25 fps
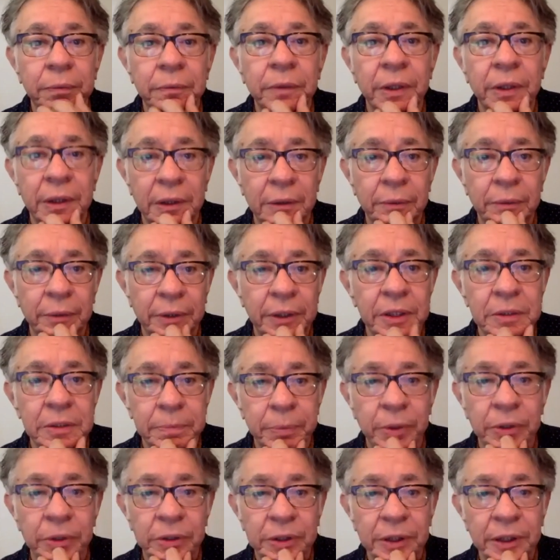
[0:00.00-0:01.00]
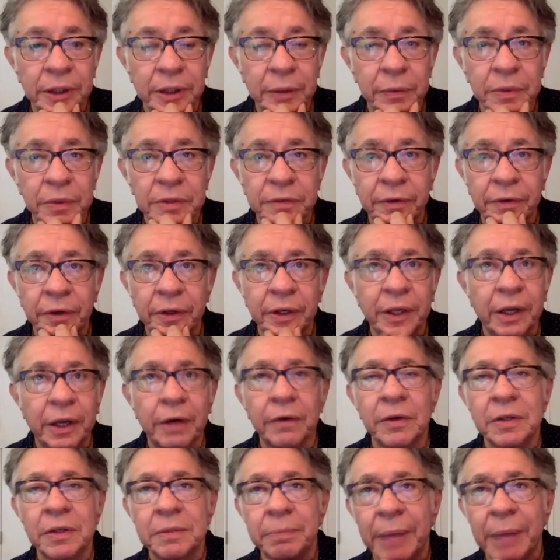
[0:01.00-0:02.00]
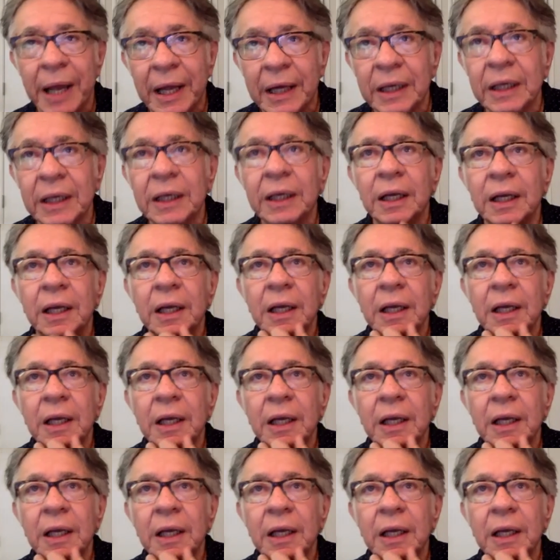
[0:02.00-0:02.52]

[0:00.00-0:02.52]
with with this person. He was very charismatic,